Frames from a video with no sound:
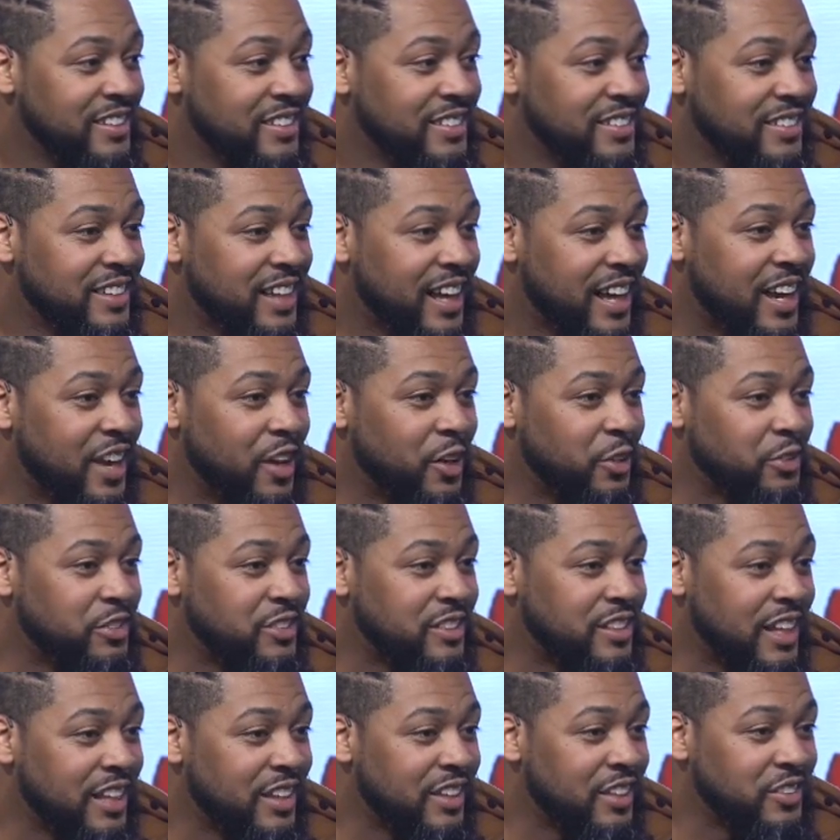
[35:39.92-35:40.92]
I know
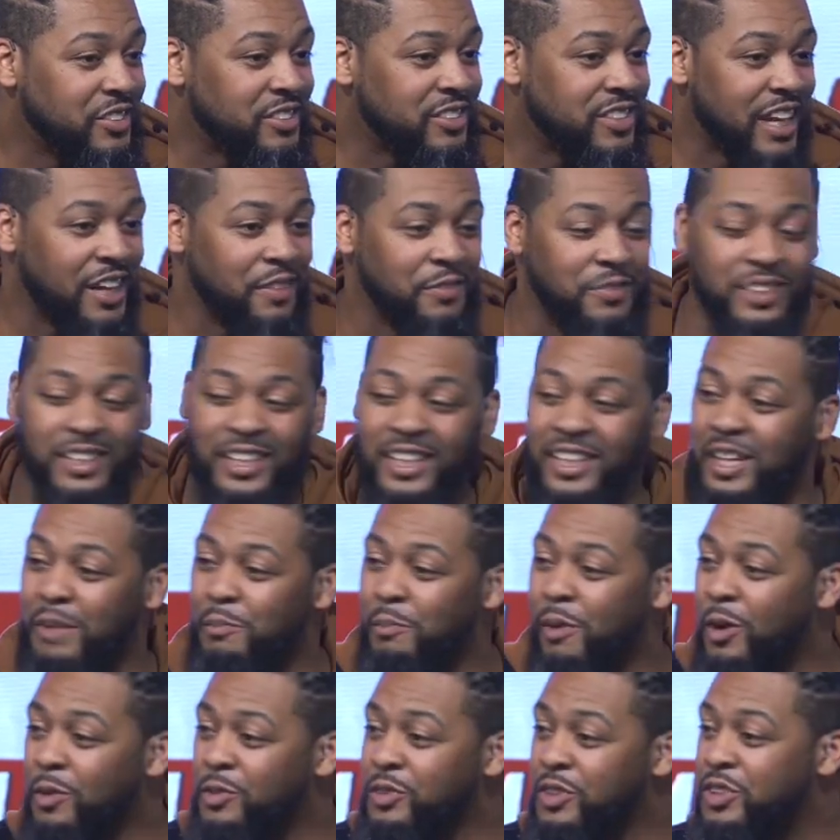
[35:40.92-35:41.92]
there's safety in the
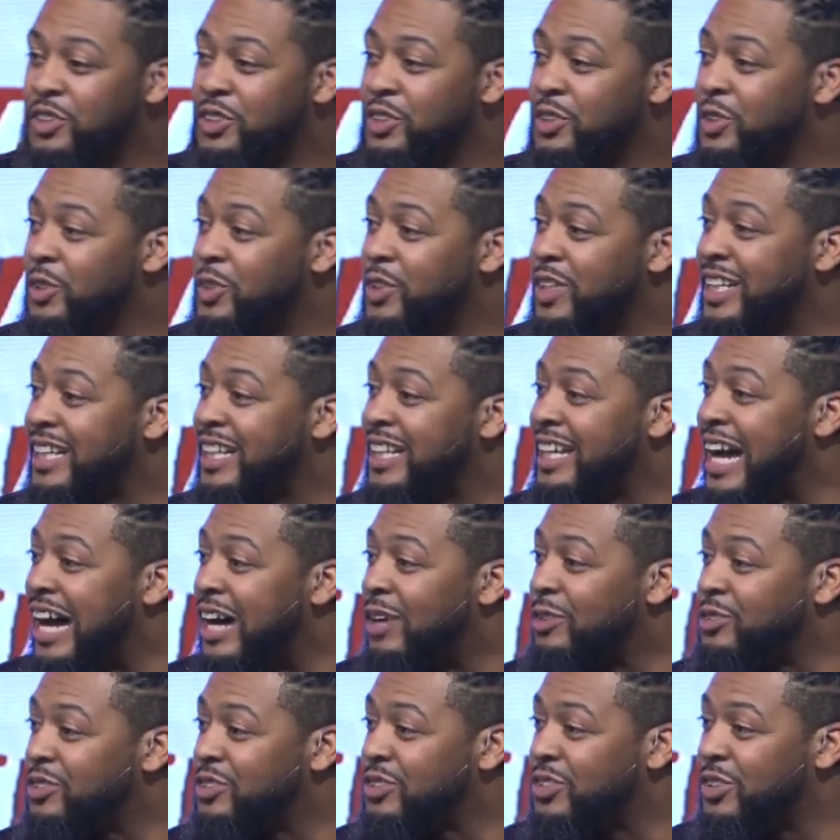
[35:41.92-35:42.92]
multitude of
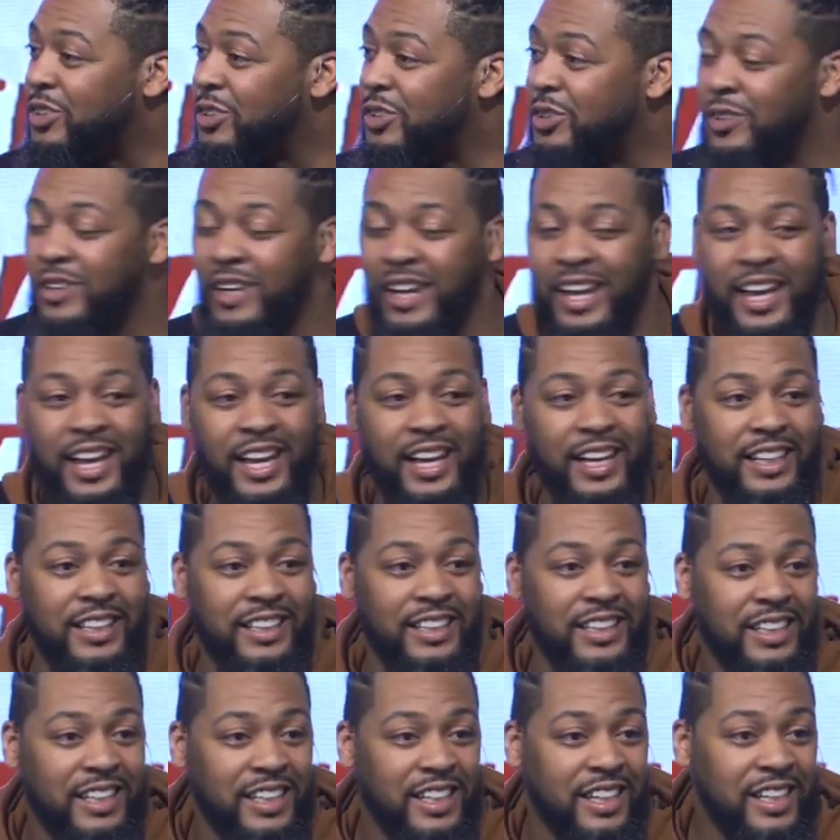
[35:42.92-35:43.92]
counsel and
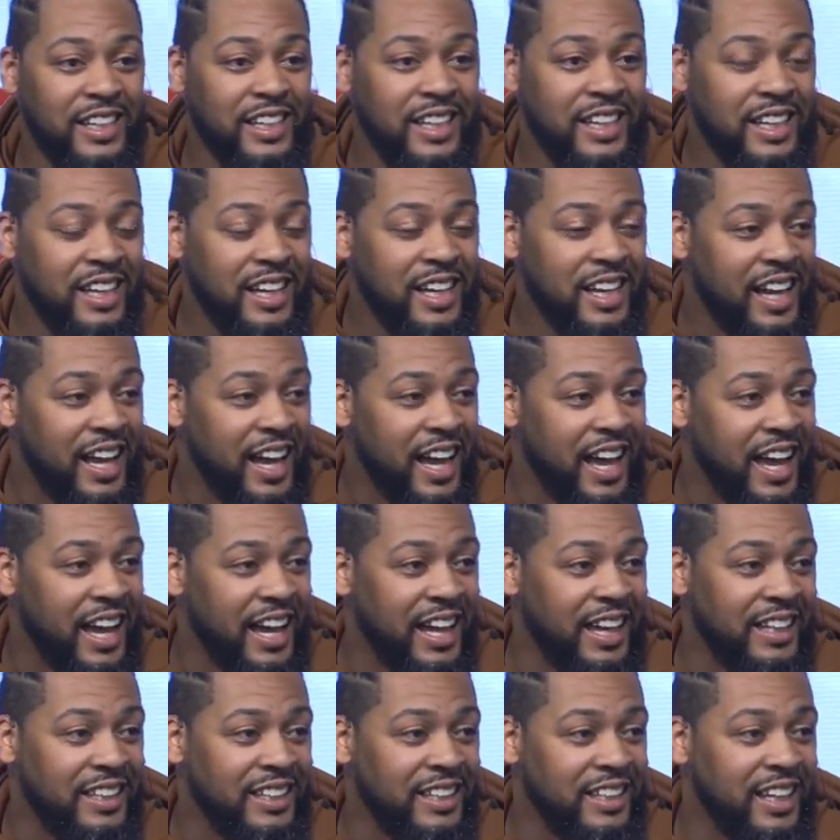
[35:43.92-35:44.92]

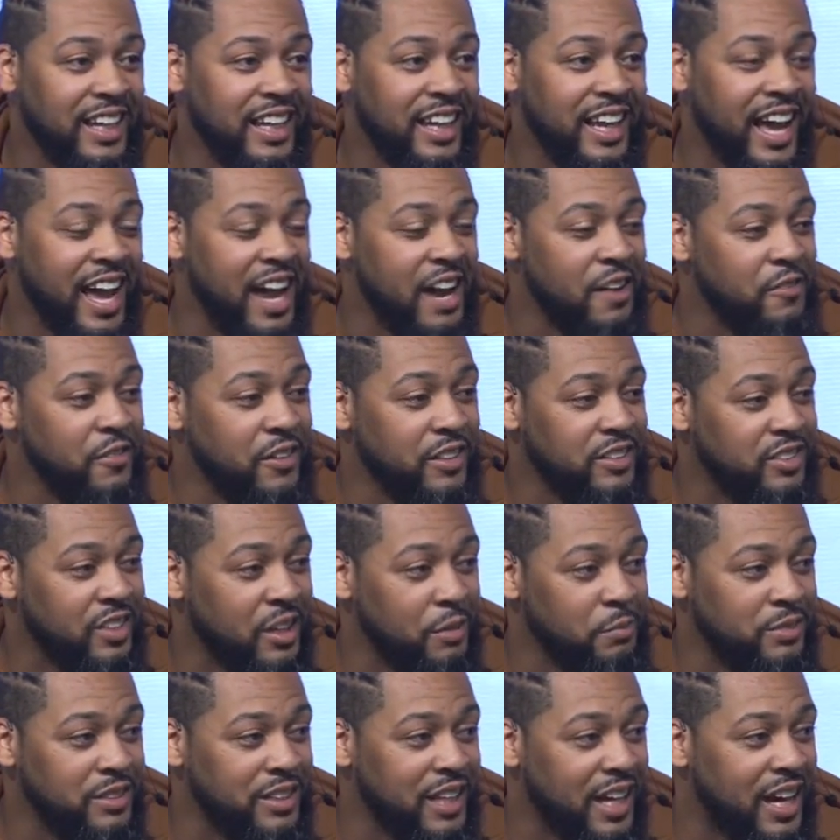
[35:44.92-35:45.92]
and every,
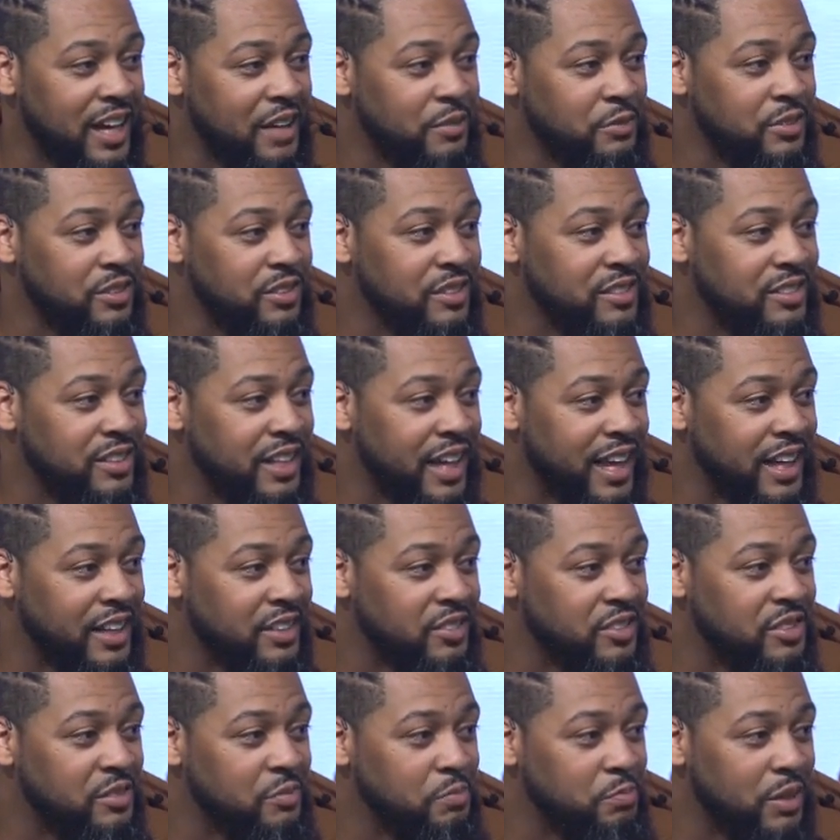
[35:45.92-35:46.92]
sometimes
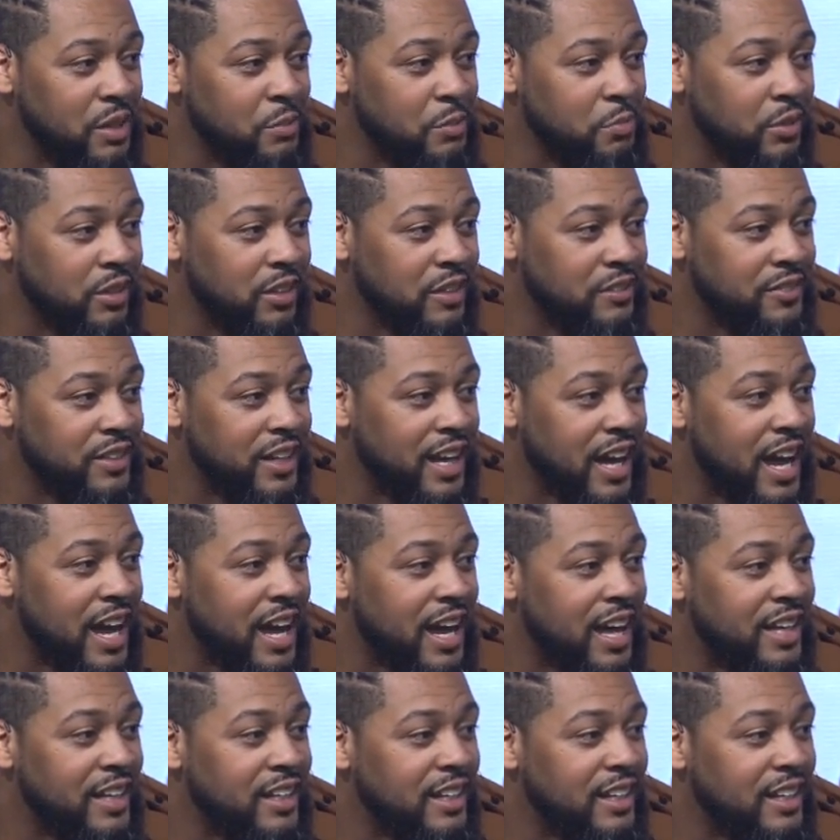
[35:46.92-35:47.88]
saints, people of God,